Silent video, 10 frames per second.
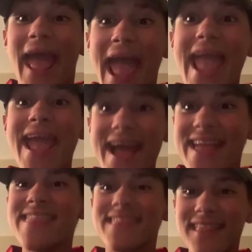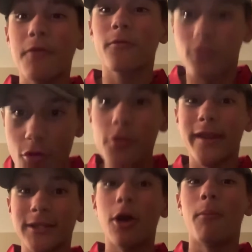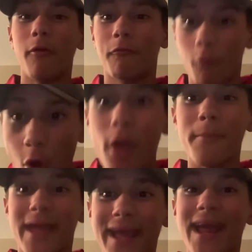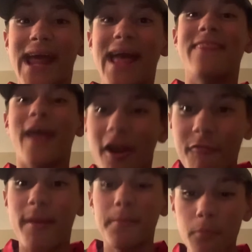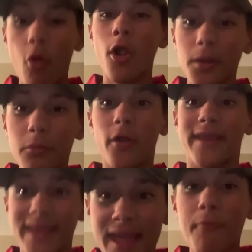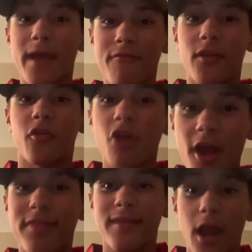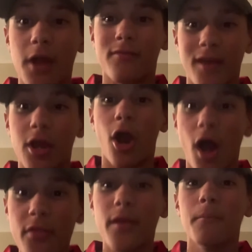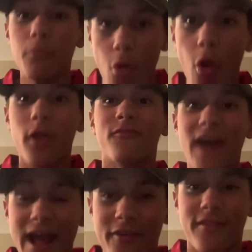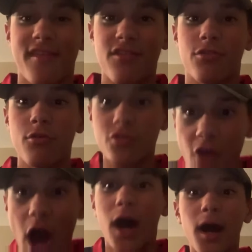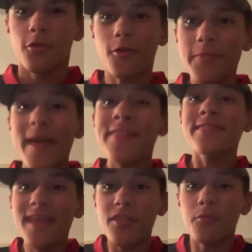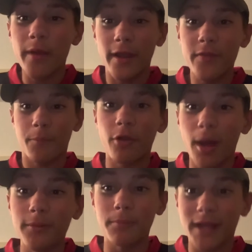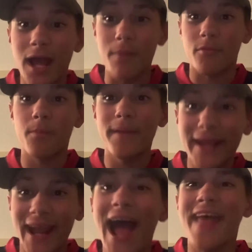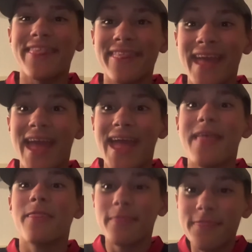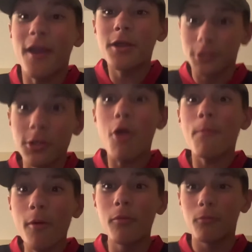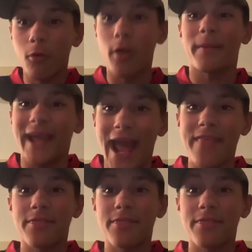And due to global warming, there have been more and more heat waves across the Arctic, causing more viruses to thaw. So this is where the problem comes, because the global warming has